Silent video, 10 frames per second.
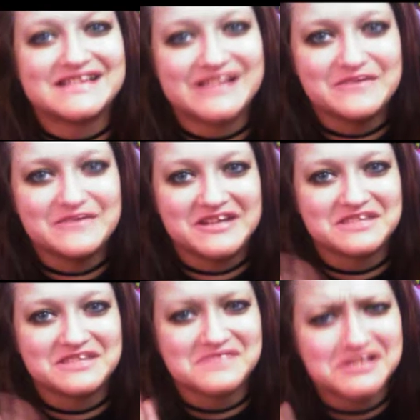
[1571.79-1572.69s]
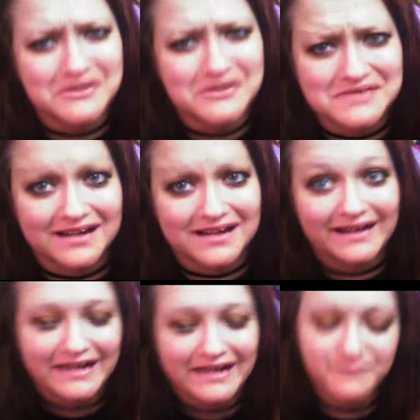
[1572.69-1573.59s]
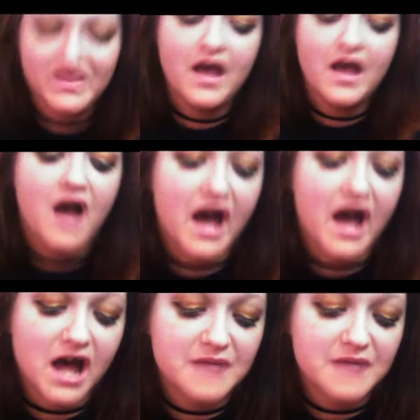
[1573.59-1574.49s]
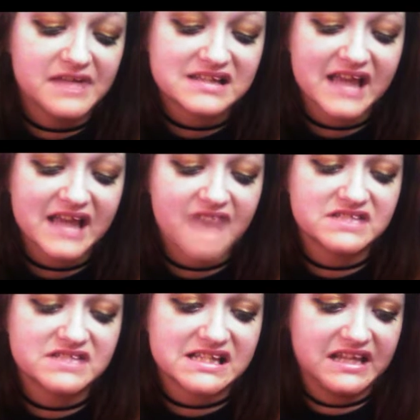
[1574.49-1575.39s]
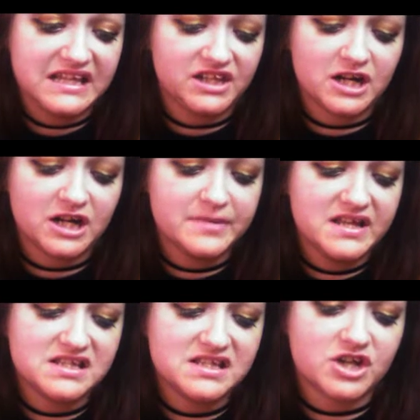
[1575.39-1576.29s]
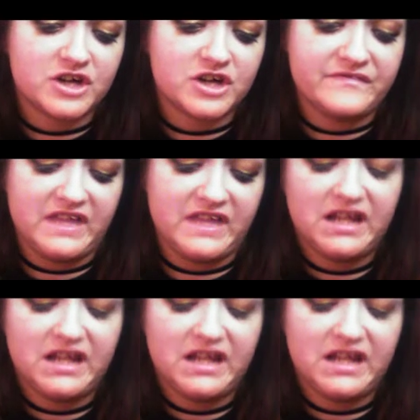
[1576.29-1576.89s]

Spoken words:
so much. I'm so sorry. Next I have is Keith Urban's Graffiti